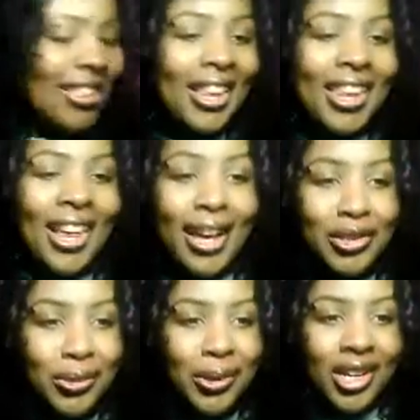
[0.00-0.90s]
the
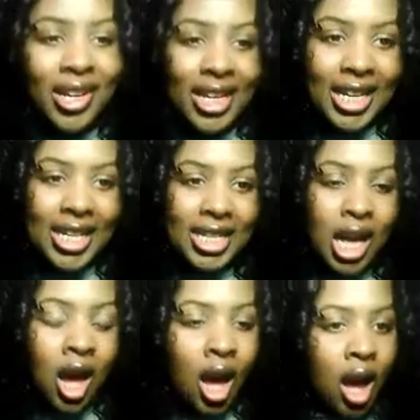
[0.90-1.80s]
last one is,
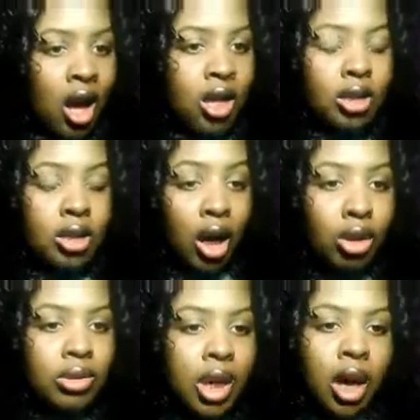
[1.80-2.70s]

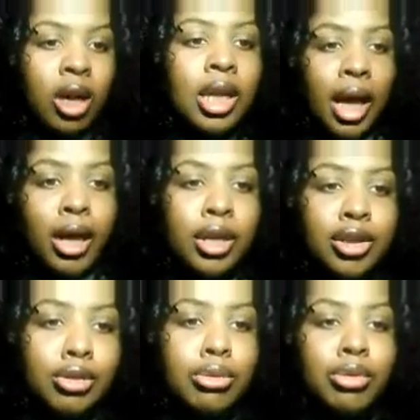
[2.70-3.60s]
don't tell
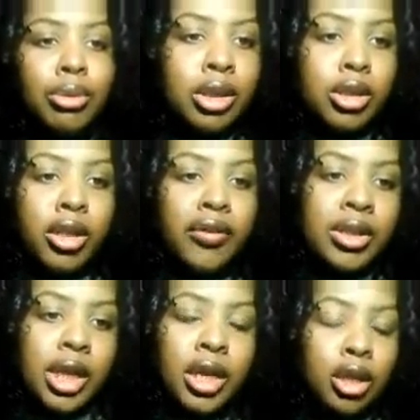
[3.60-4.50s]
clients you do a service
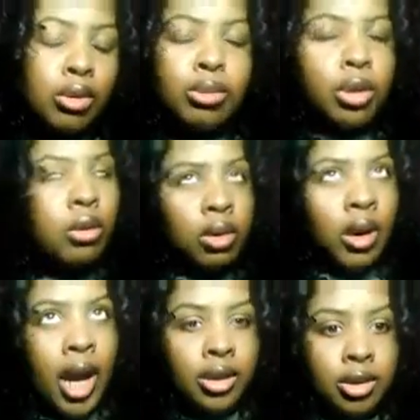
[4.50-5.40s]
and you don't know
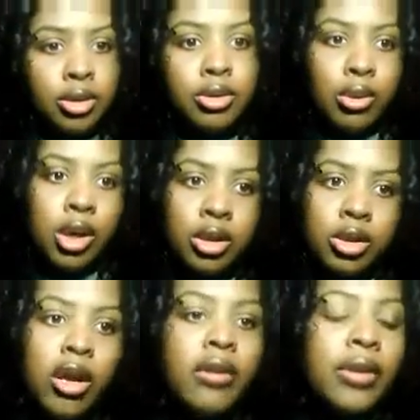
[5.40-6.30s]
how to do a
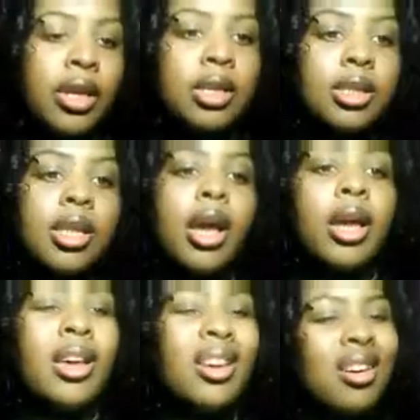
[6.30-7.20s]
service.
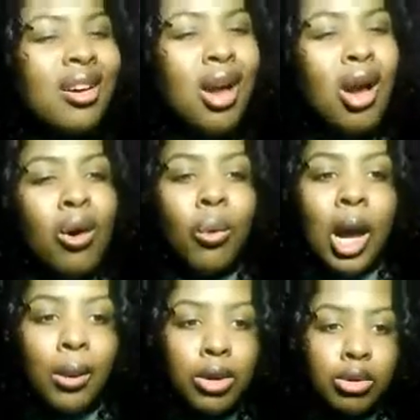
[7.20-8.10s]
Like,
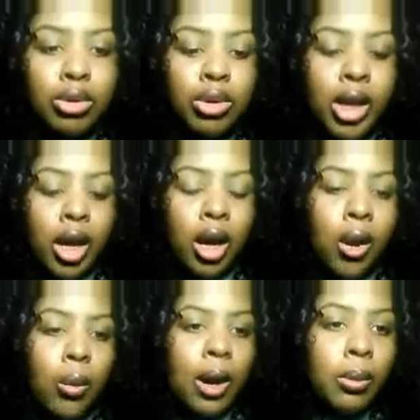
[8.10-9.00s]
why would you do that?
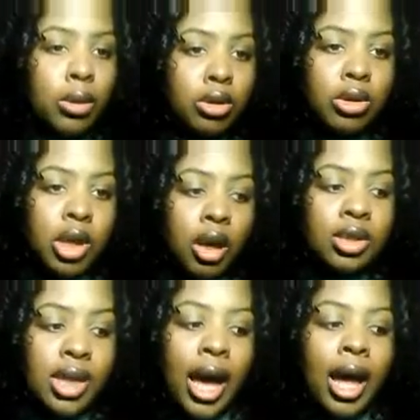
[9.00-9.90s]
Why would you tell
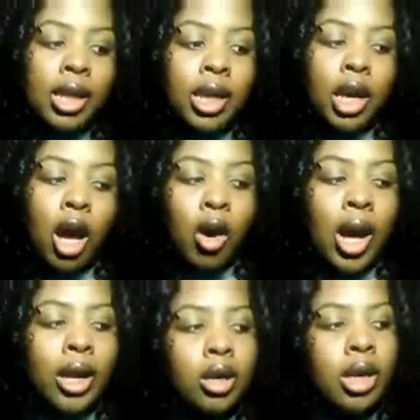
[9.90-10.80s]
Sally, oh,
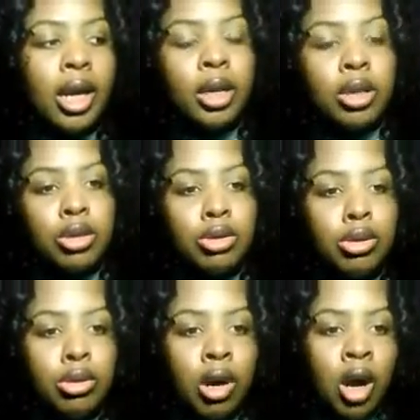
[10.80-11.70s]
I know how to
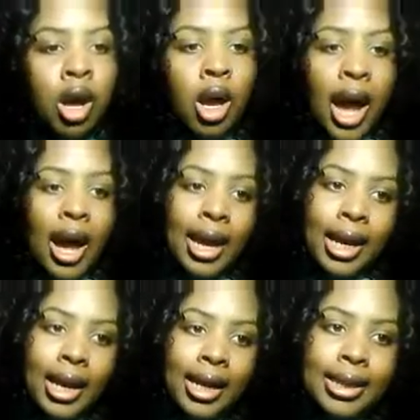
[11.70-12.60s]
do
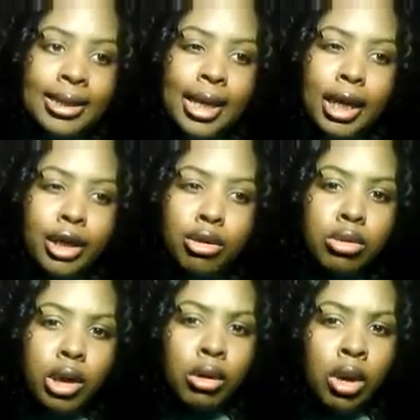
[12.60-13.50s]
highlights, and you
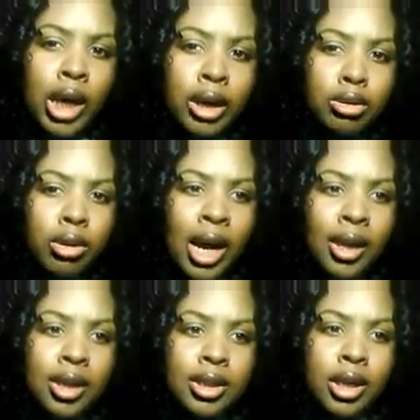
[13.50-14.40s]
don't know how to do
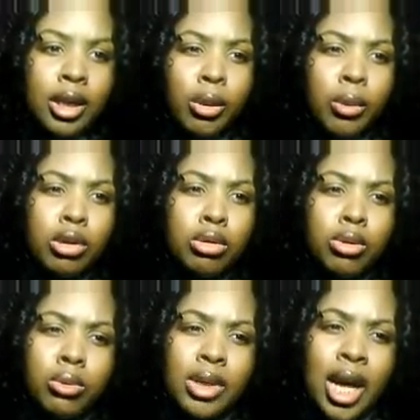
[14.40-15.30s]
highlights? And then once you
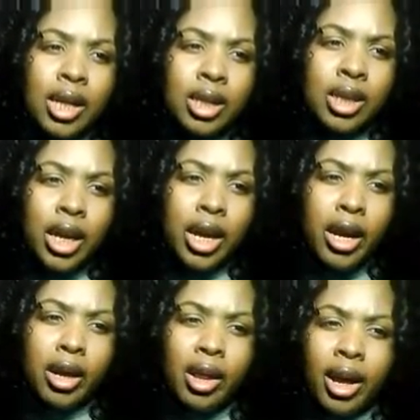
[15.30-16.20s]
do Sally's
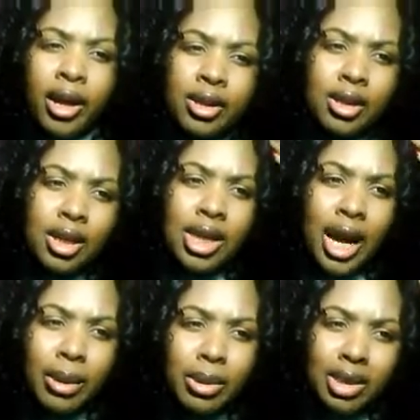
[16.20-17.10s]
hair, like, the
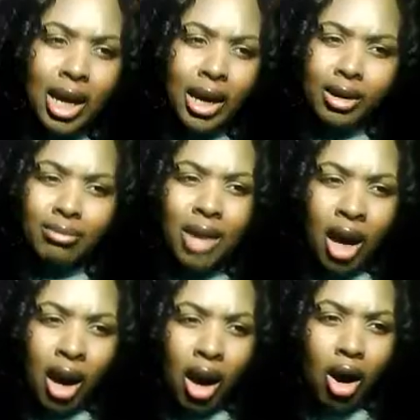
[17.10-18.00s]
type is like
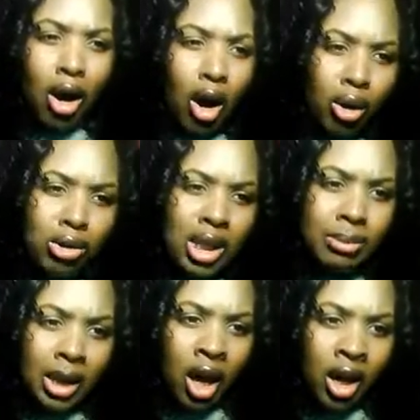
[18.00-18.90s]
OD
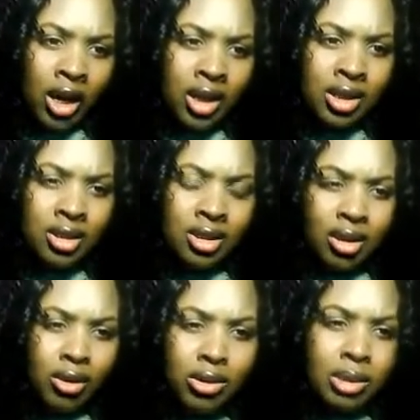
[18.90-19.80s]
blonde.
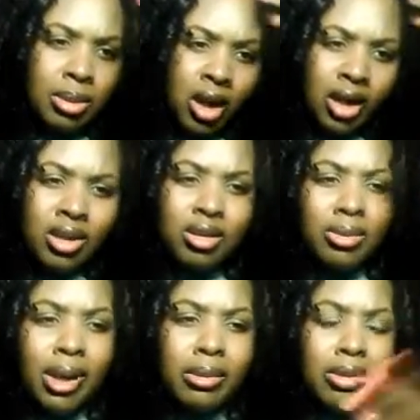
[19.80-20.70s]
OD blonde. You
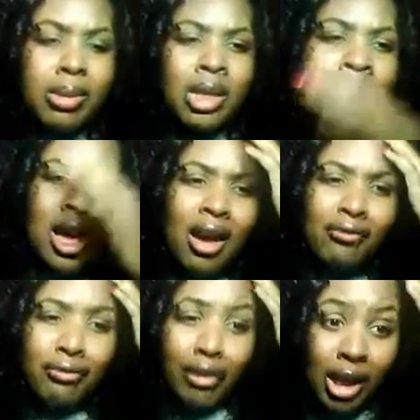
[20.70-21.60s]
probably don't know what that.
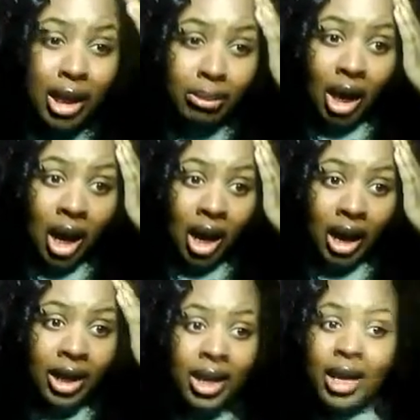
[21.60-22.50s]
Really
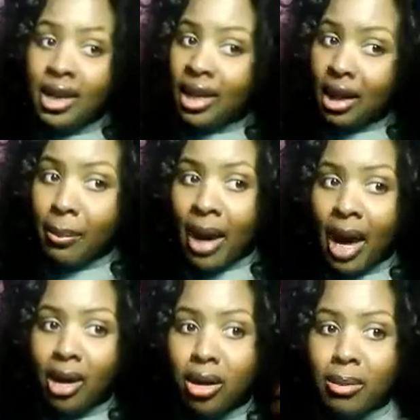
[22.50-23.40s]
blonde, and then the
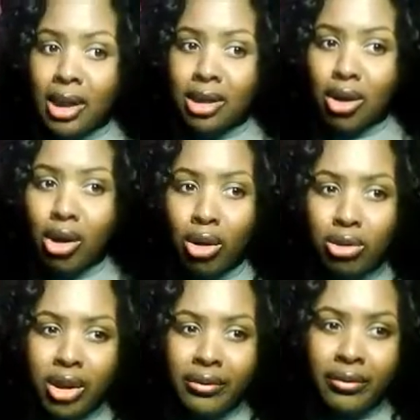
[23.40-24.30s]
bottom is a whole
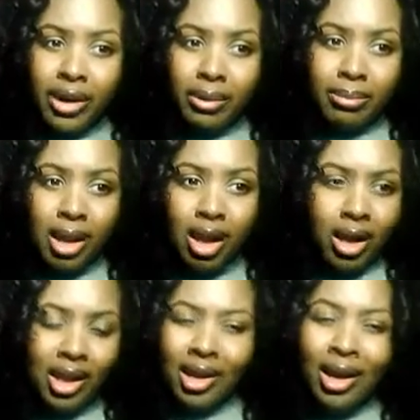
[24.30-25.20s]
different
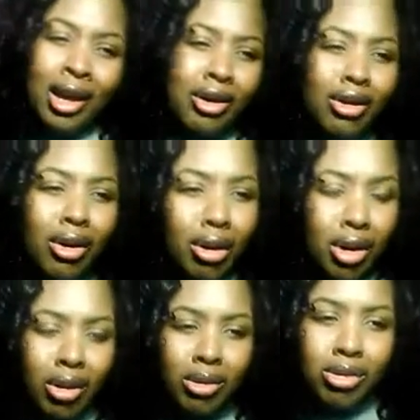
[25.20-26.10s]
blonde. Like, you don't
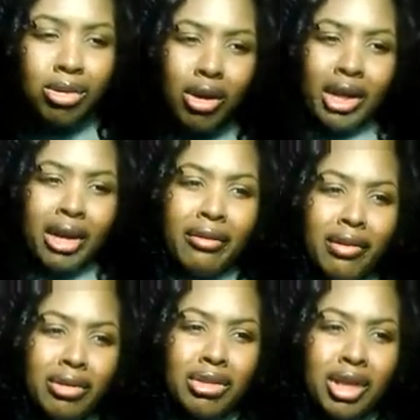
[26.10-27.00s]
know what you're doing. They
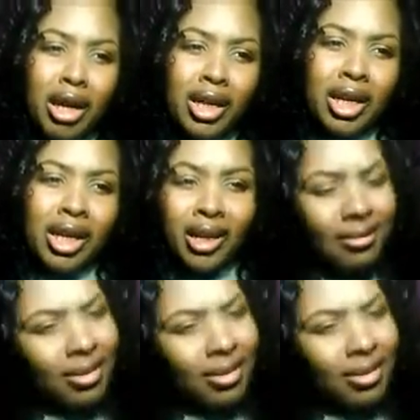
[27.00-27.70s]
real chunky.